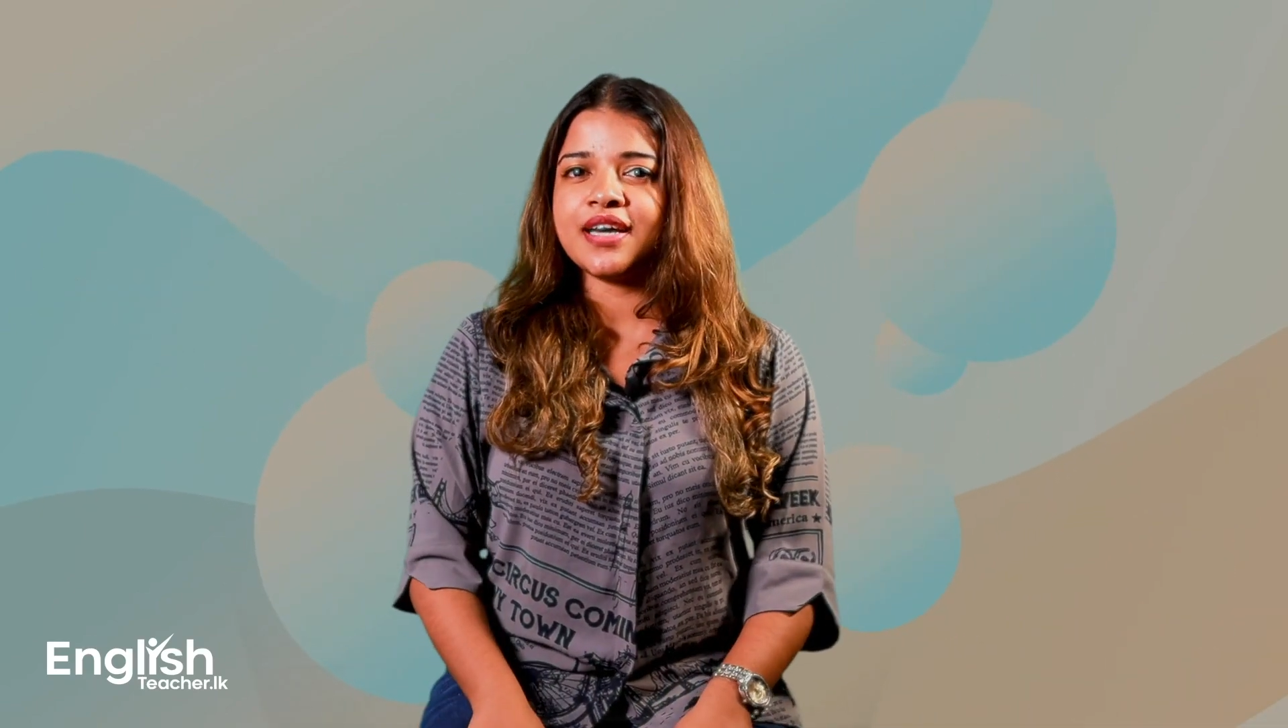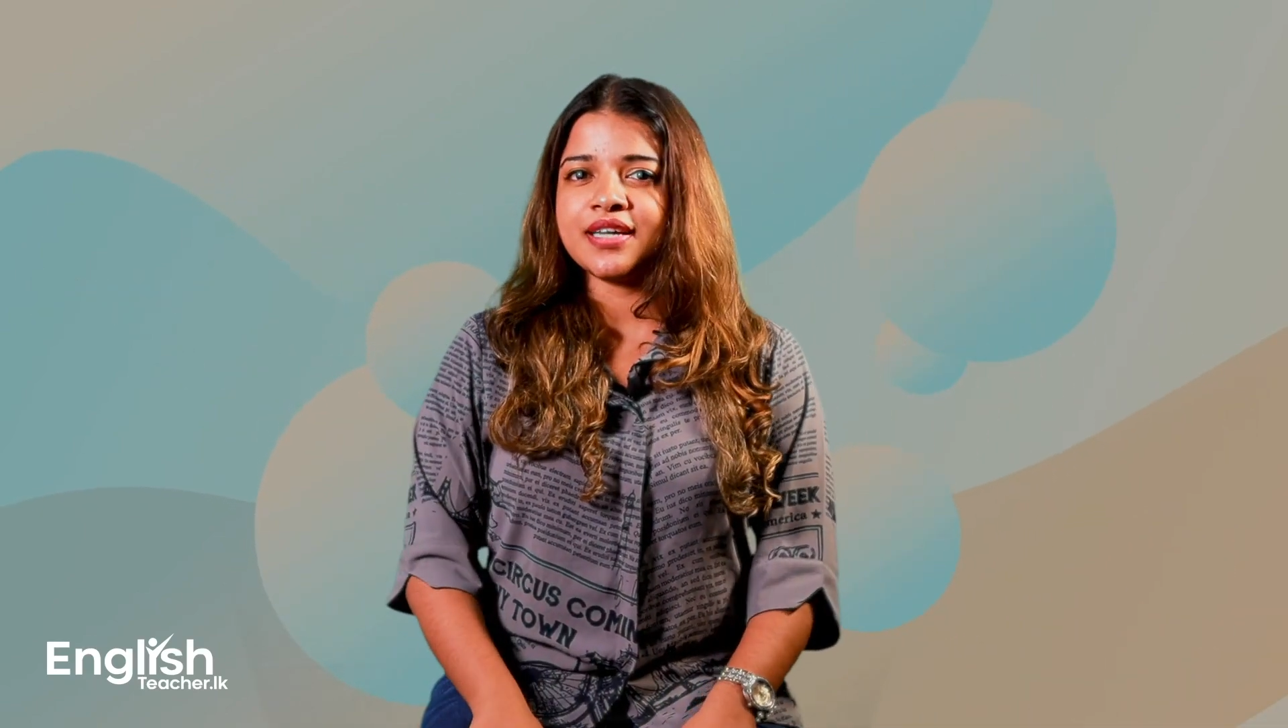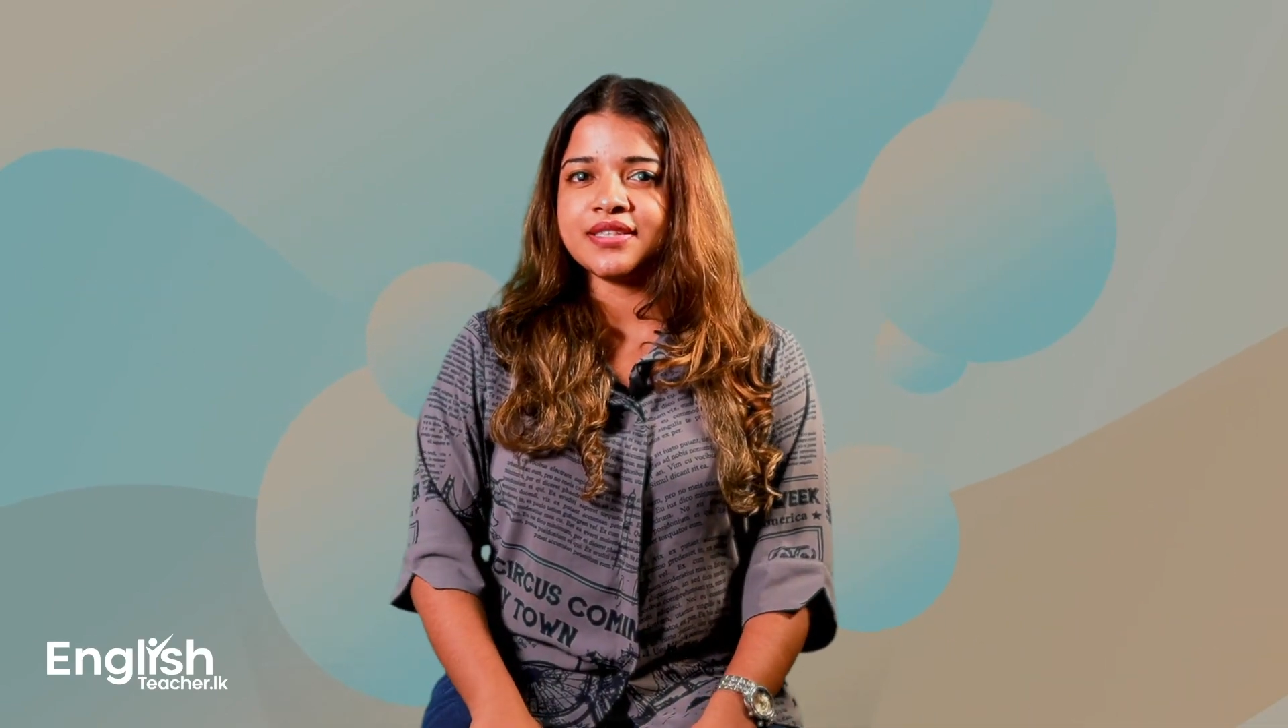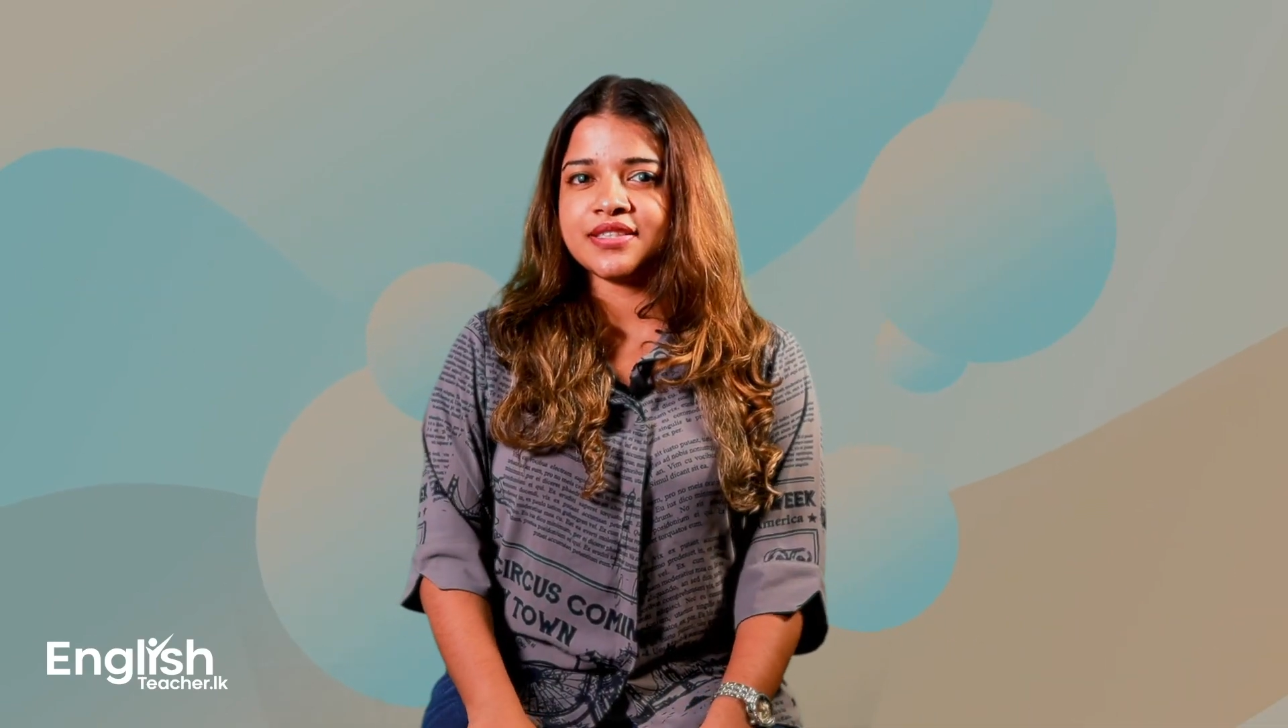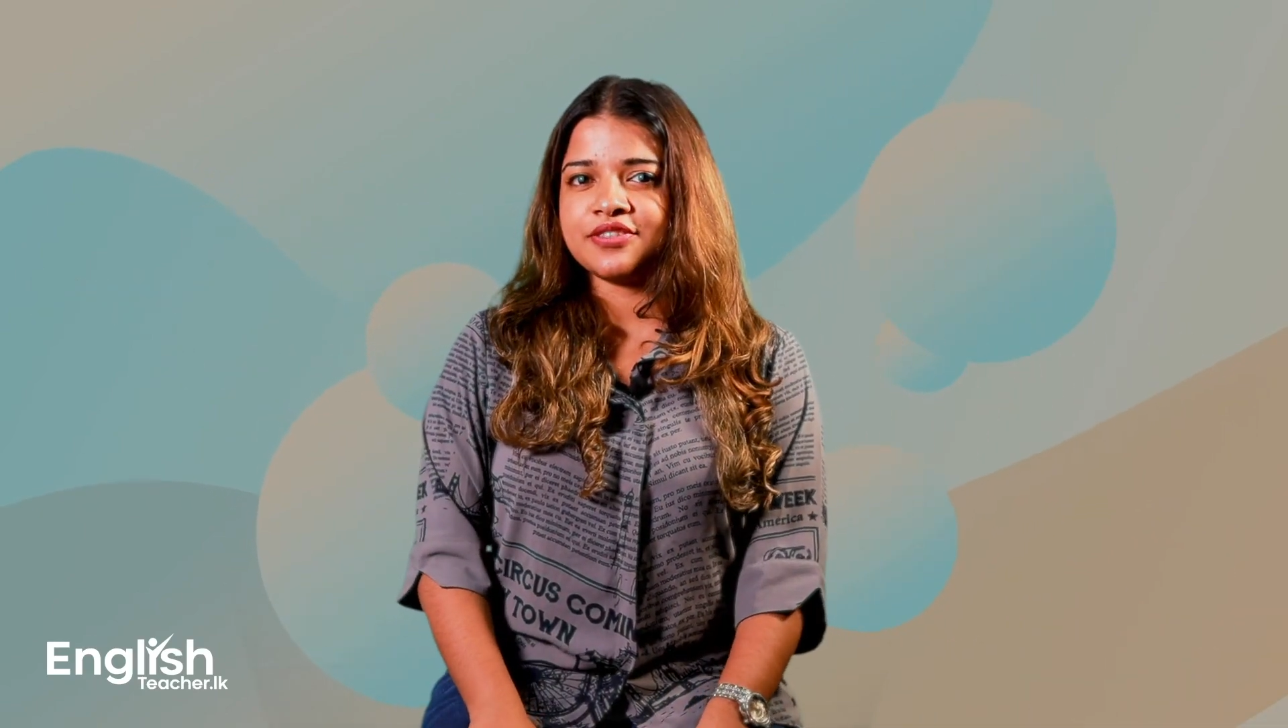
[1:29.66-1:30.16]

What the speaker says: learned the